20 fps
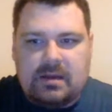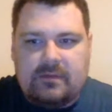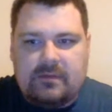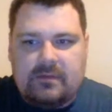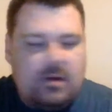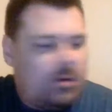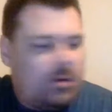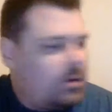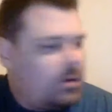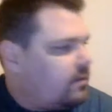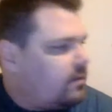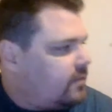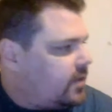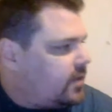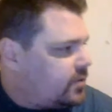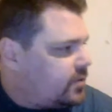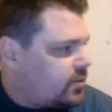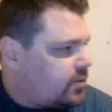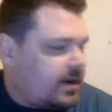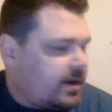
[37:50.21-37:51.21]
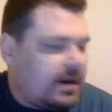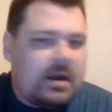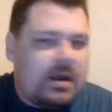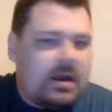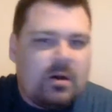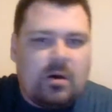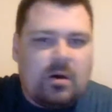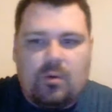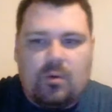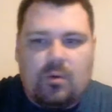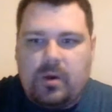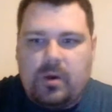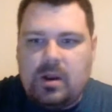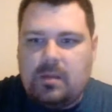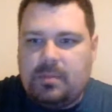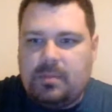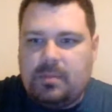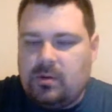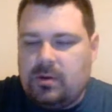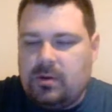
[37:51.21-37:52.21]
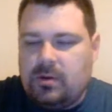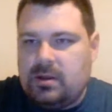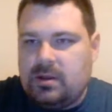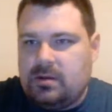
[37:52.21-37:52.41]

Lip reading: if I don't get views right now, I'll re-upload it and